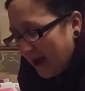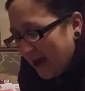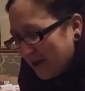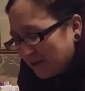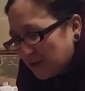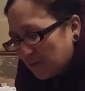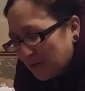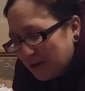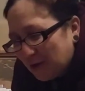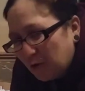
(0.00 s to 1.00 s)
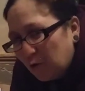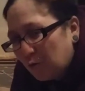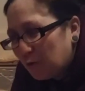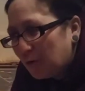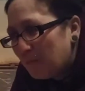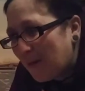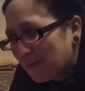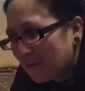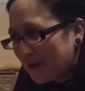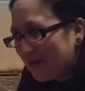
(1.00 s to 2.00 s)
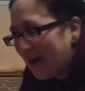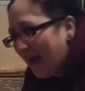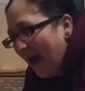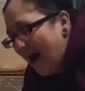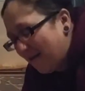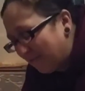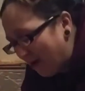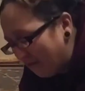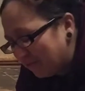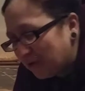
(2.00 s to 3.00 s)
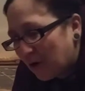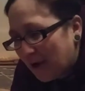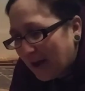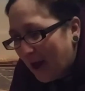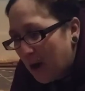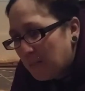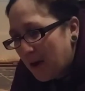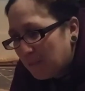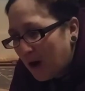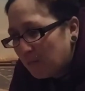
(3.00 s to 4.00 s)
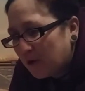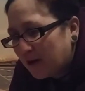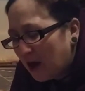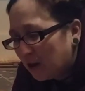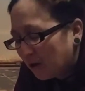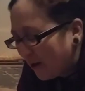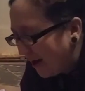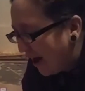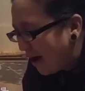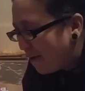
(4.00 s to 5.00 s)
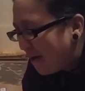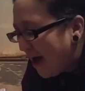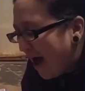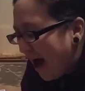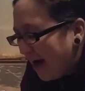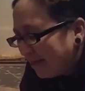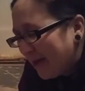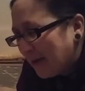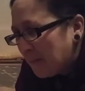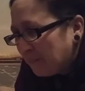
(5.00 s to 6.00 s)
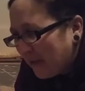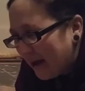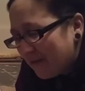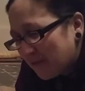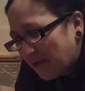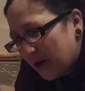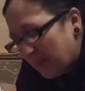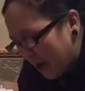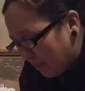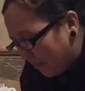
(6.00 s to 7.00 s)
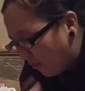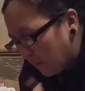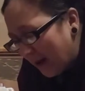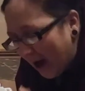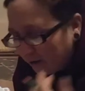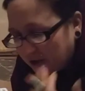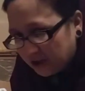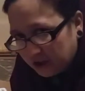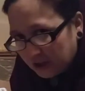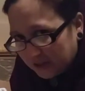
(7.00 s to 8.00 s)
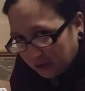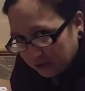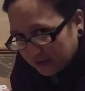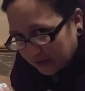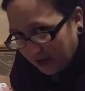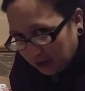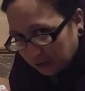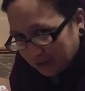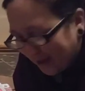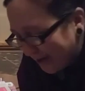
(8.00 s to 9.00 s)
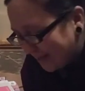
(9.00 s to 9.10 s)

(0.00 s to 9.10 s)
it's a really cool memory that I have of learning how my mom would color, and how, like, I never thought about it before, but how did she learn to color like